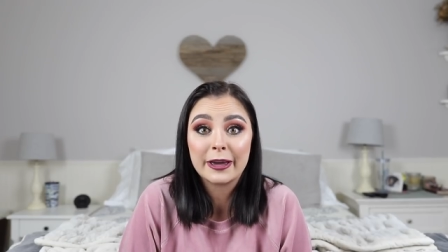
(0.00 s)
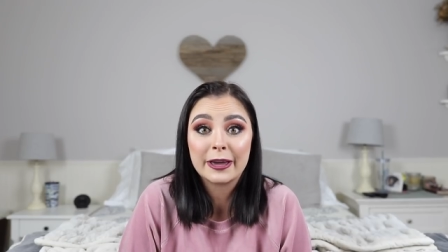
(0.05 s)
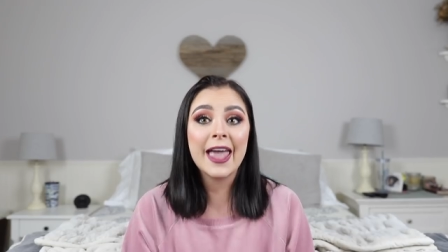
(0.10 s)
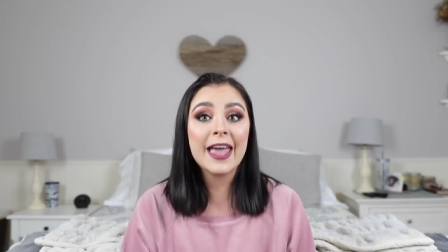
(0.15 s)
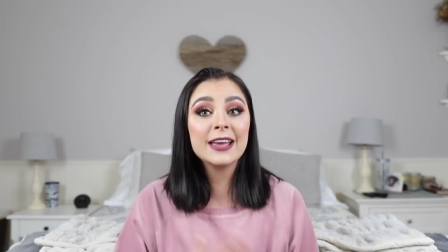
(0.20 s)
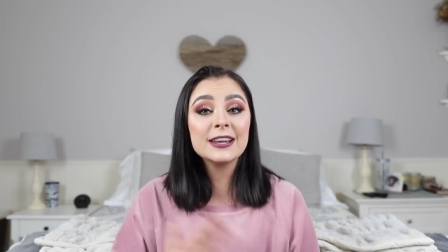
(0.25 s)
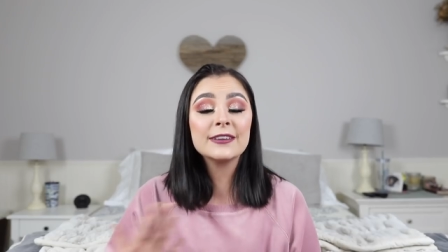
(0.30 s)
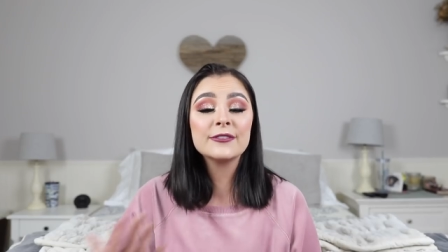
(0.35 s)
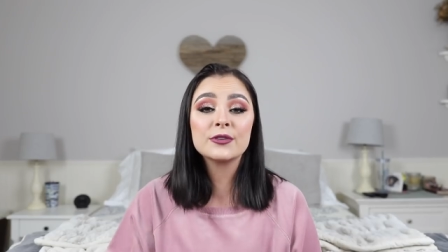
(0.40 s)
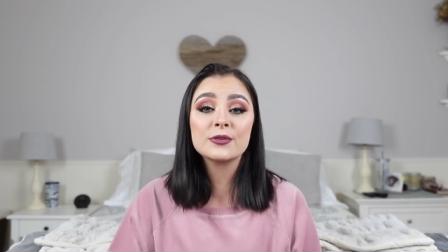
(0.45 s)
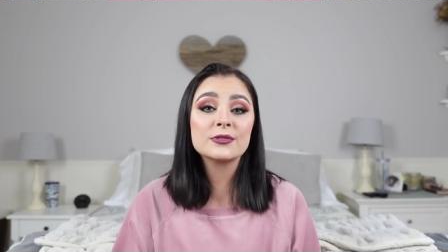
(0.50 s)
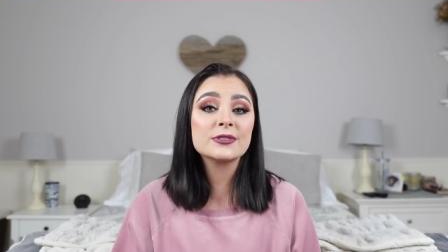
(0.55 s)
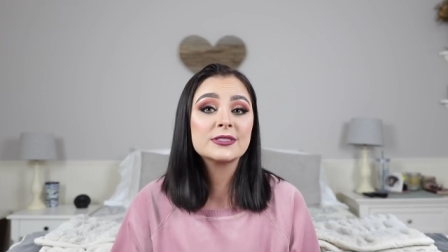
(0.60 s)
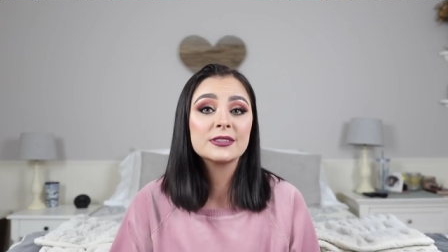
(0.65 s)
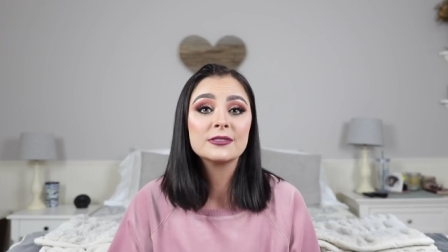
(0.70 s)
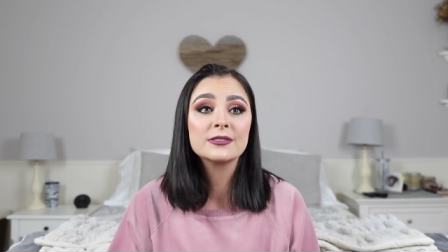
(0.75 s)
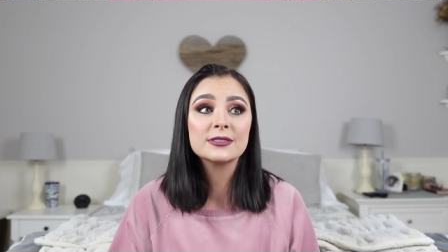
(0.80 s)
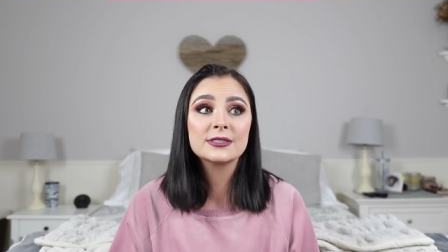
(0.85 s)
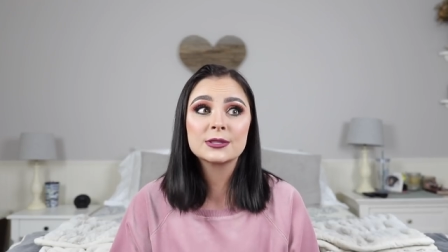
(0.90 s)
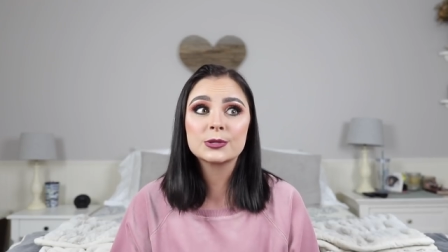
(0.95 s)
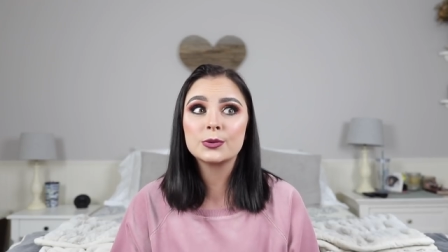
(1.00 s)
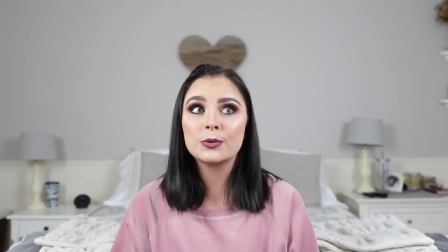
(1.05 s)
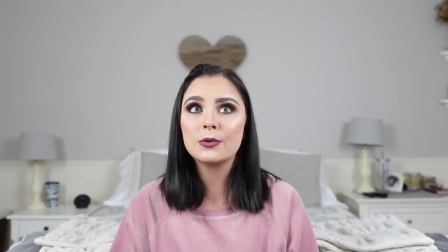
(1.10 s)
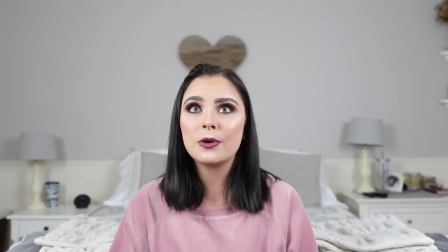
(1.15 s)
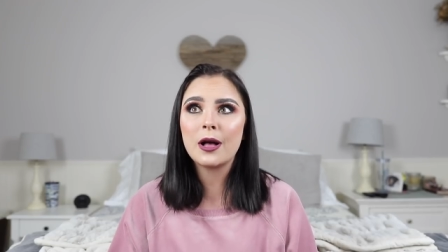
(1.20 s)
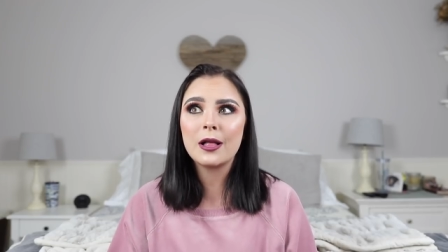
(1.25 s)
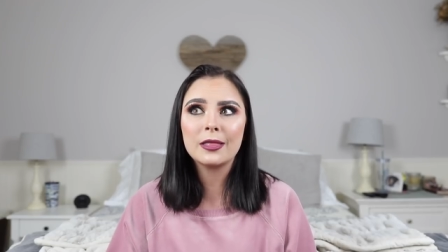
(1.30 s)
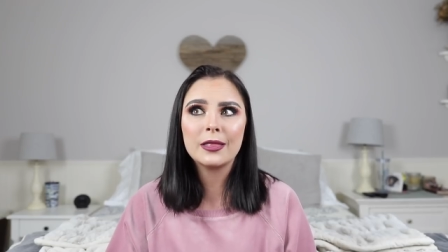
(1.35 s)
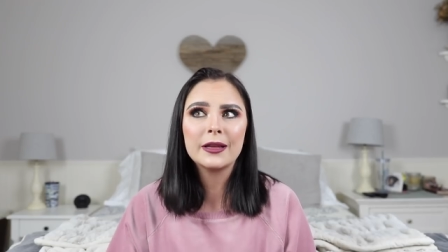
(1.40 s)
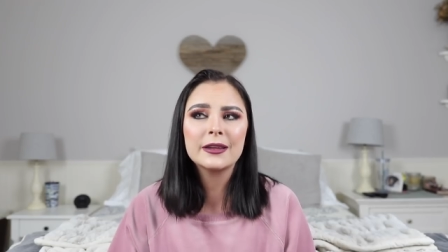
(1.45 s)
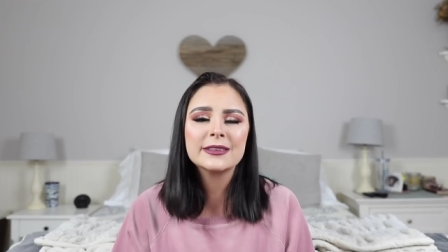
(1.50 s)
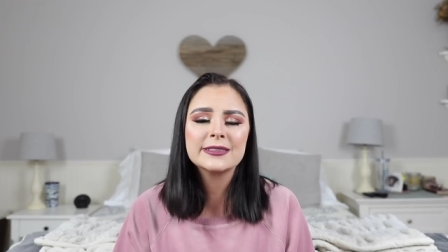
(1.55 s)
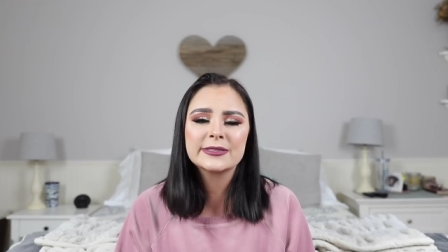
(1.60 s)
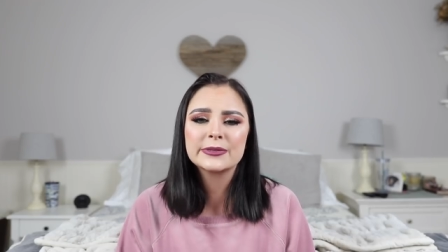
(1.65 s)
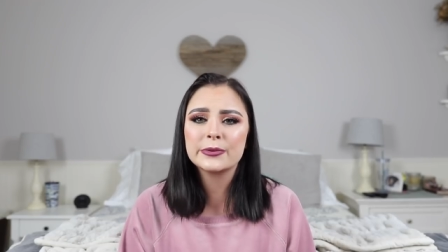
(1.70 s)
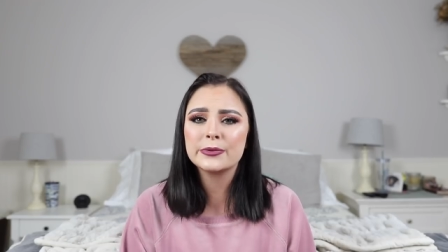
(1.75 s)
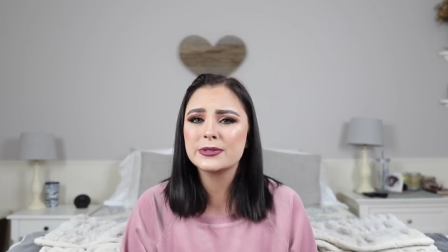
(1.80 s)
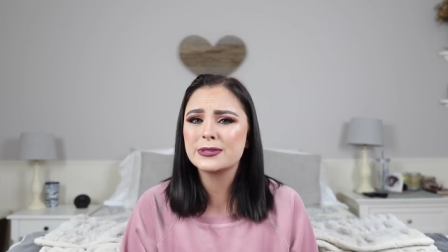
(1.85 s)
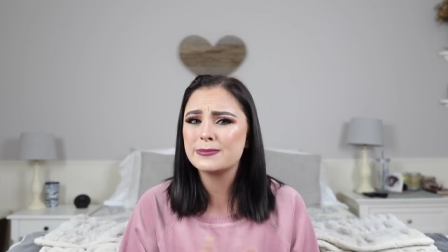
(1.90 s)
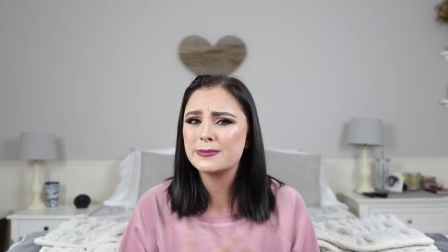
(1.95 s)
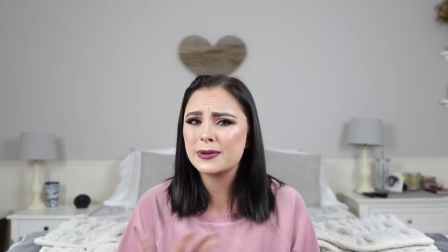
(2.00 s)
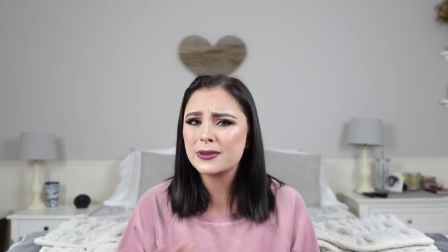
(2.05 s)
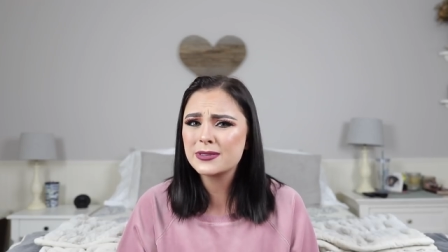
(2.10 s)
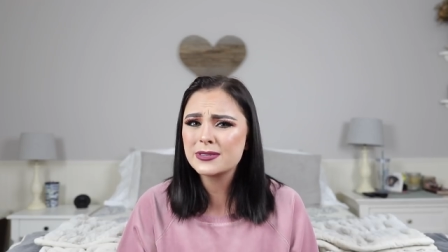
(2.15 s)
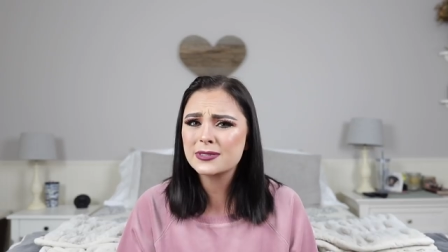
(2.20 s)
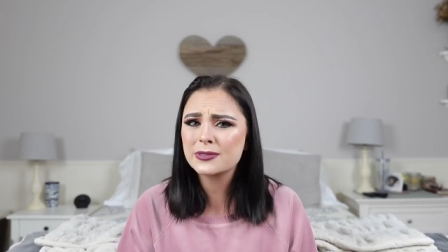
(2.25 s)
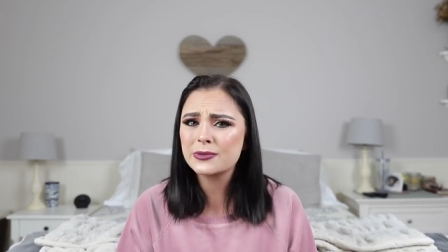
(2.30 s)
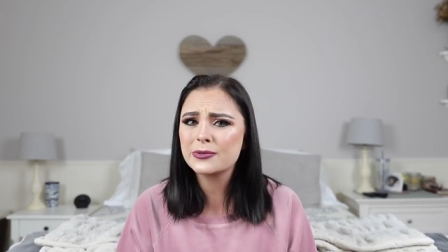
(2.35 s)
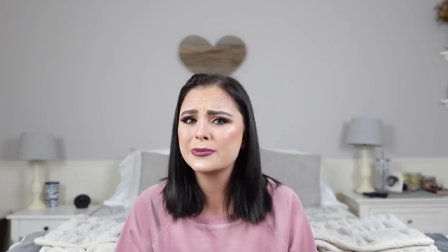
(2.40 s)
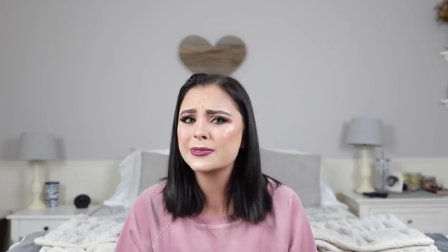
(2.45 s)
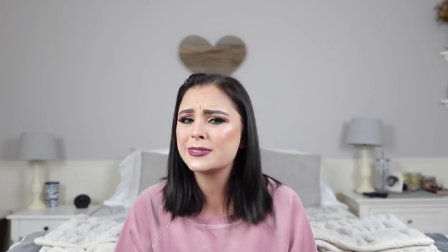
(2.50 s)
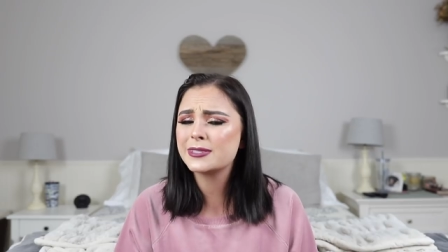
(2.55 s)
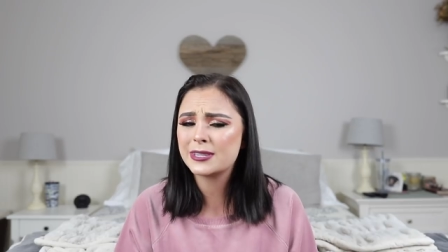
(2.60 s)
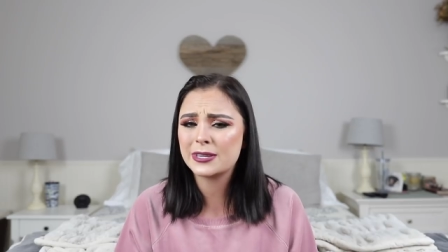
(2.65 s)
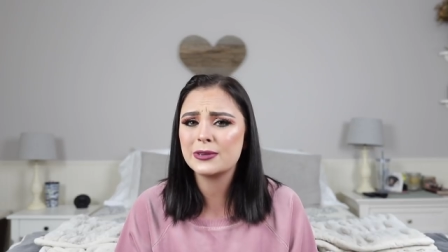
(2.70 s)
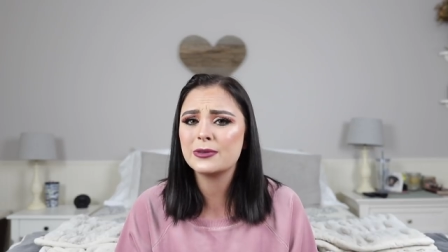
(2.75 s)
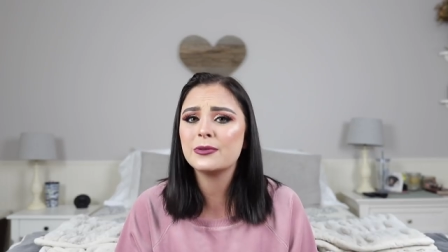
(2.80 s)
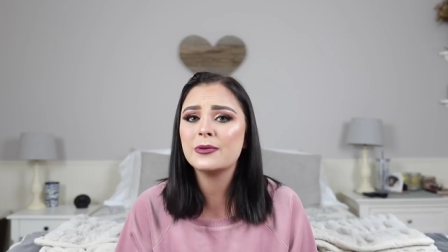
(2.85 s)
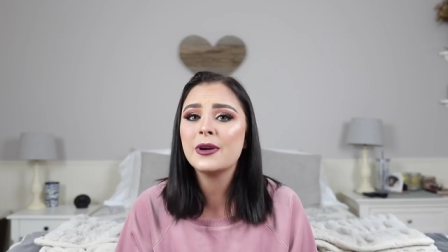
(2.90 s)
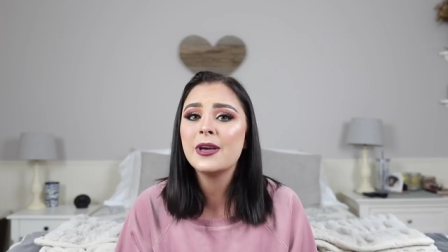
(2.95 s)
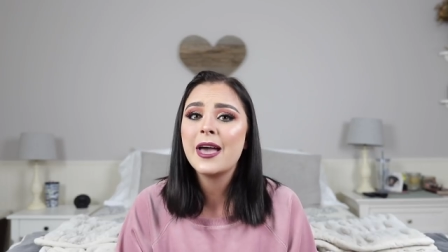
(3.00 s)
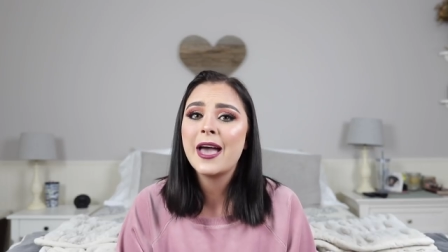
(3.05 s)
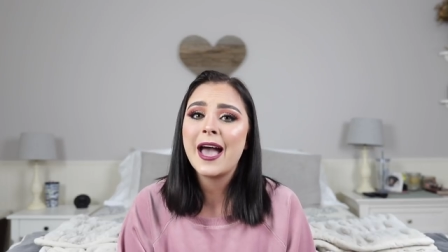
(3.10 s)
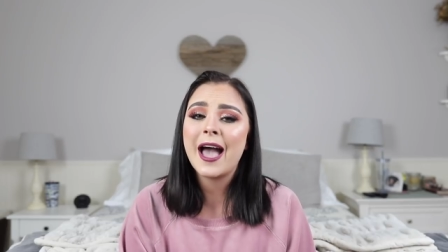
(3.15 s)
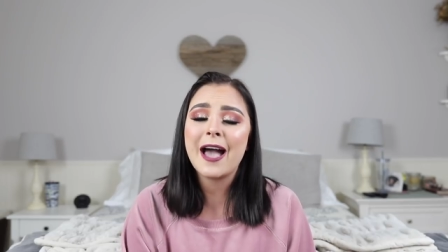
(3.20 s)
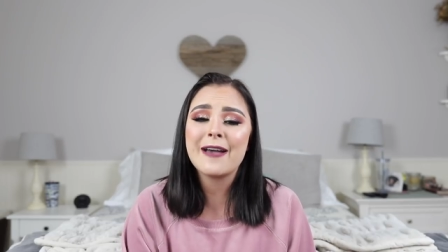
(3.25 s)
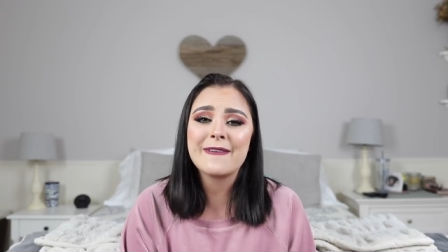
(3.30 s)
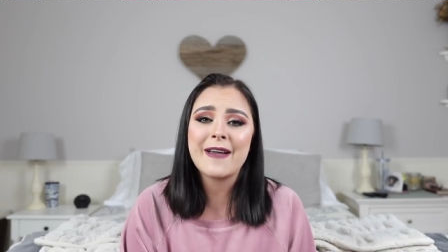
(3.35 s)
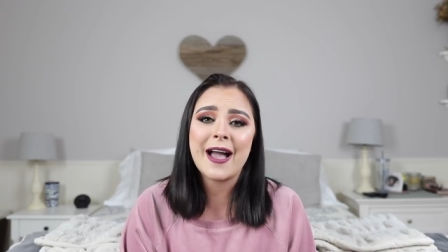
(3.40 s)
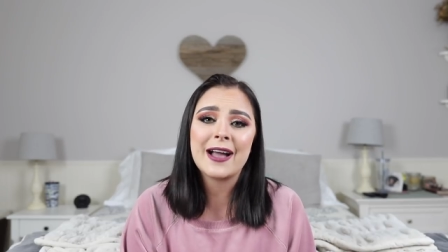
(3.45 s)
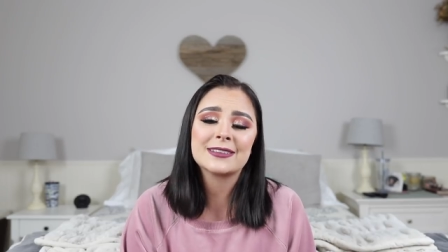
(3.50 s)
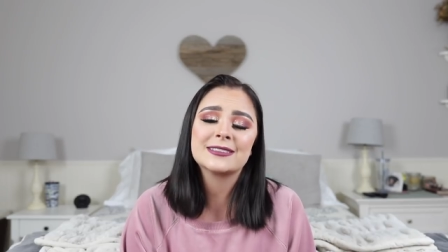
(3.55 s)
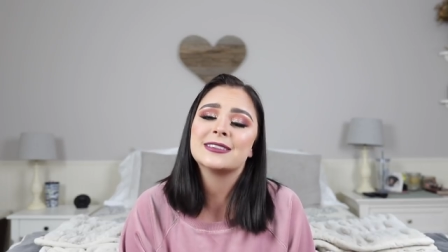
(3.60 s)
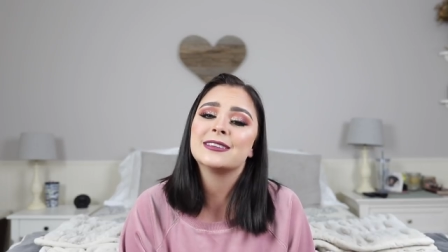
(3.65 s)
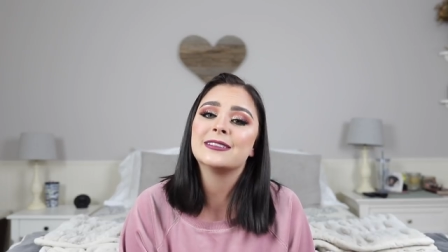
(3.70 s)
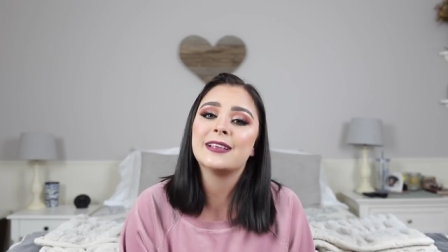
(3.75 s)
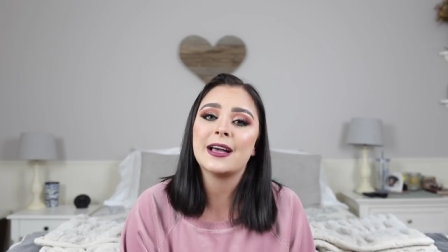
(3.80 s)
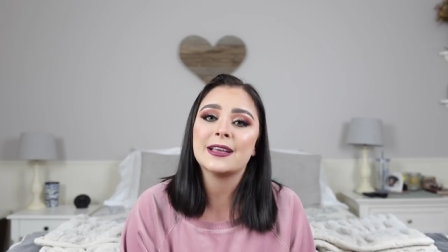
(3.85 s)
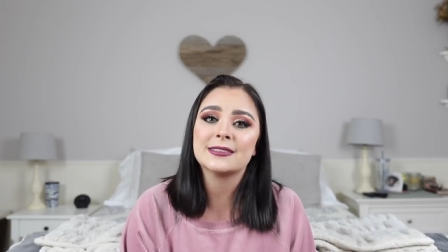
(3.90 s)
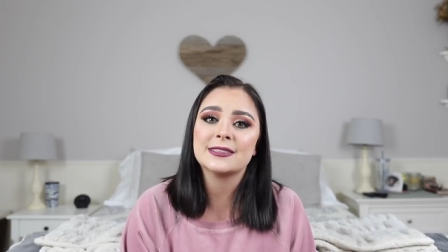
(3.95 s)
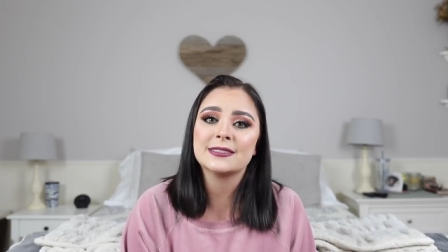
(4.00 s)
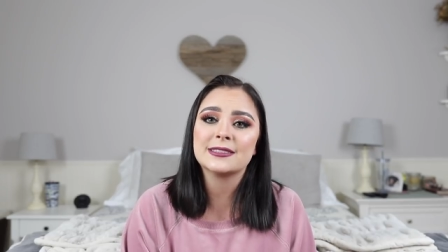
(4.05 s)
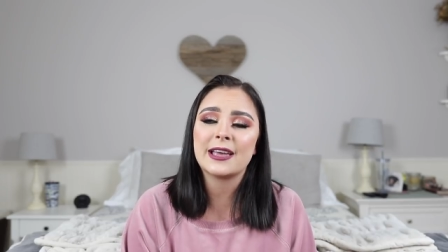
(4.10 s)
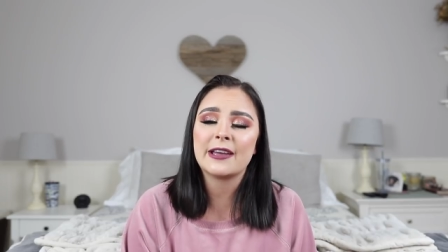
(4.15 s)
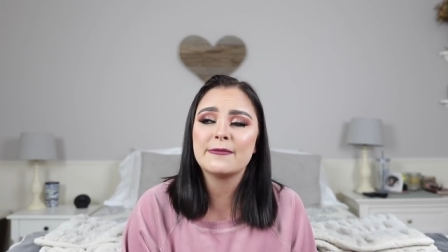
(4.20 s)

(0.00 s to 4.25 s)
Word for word: And if you're still in school, a lot of schools, middle schools too, have acting classes.